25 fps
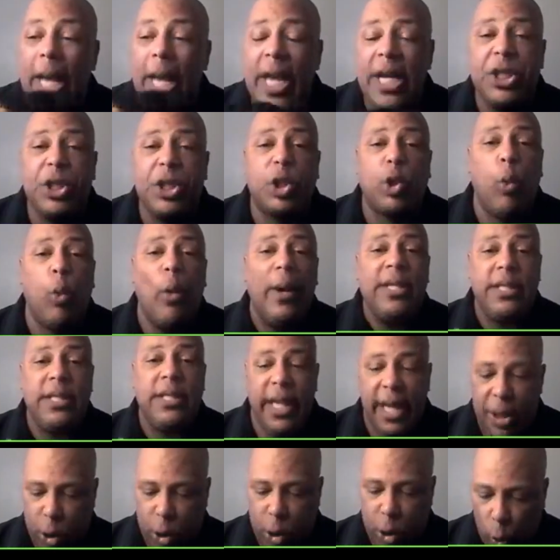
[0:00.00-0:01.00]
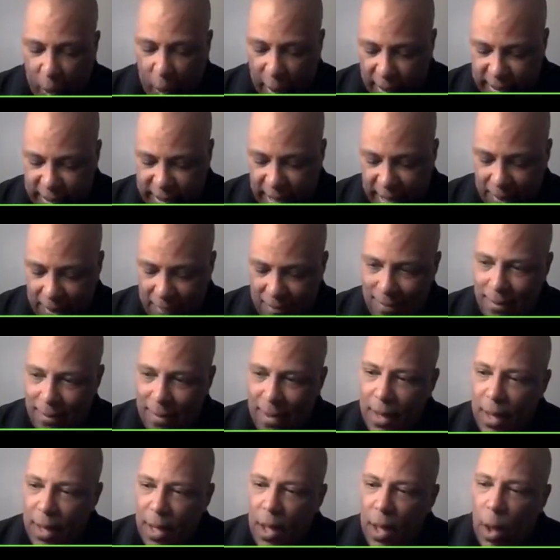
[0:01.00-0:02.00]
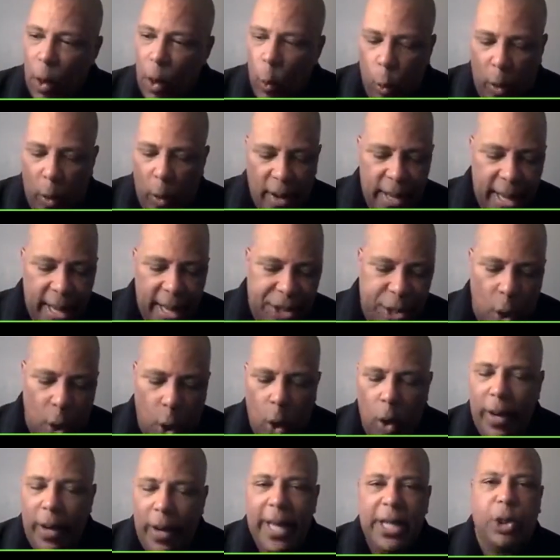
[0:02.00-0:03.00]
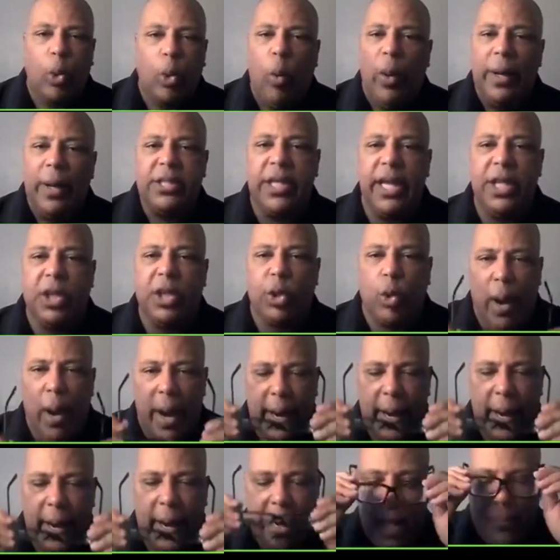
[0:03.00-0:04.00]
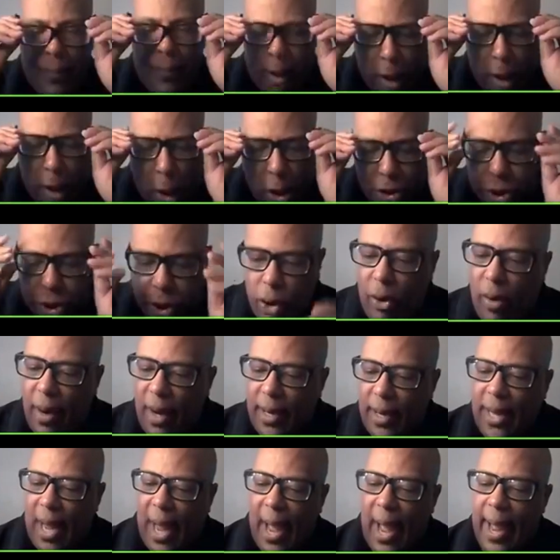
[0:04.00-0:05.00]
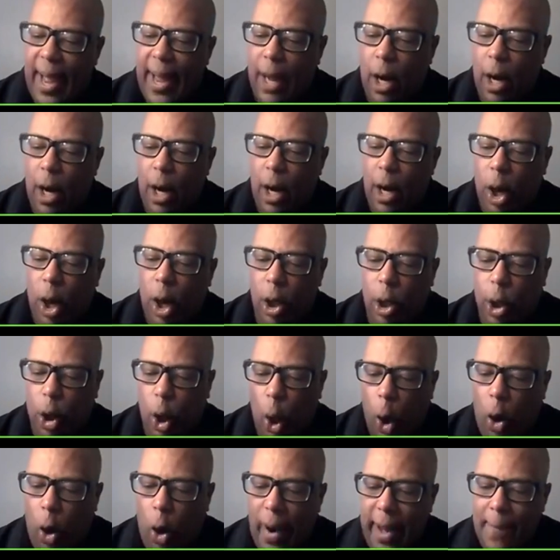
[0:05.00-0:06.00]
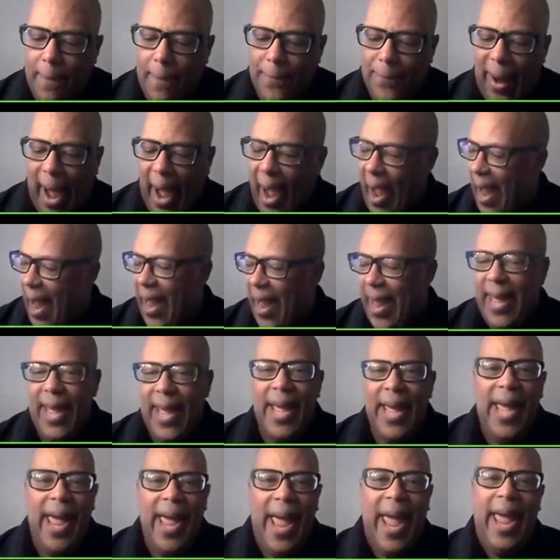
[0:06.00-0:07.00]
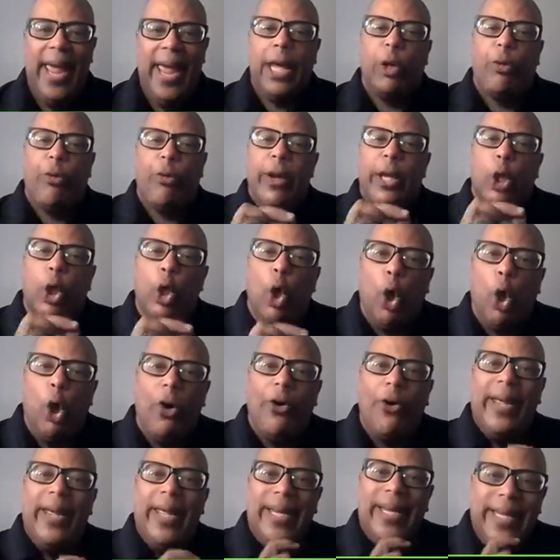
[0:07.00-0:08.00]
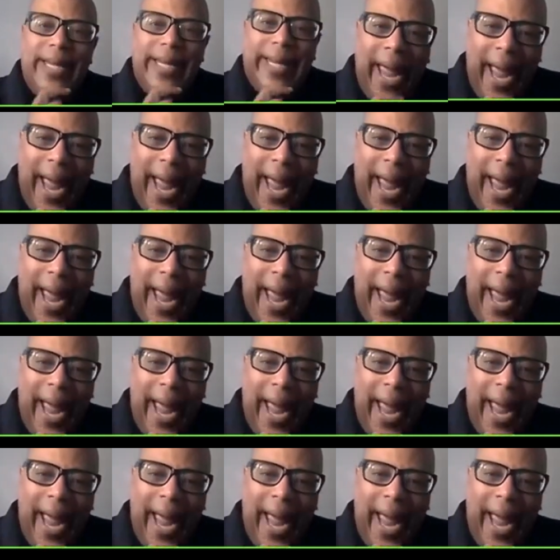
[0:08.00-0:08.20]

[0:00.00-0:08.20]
is 2020. Well, it's only 2020 because you and I are going by a Gregorian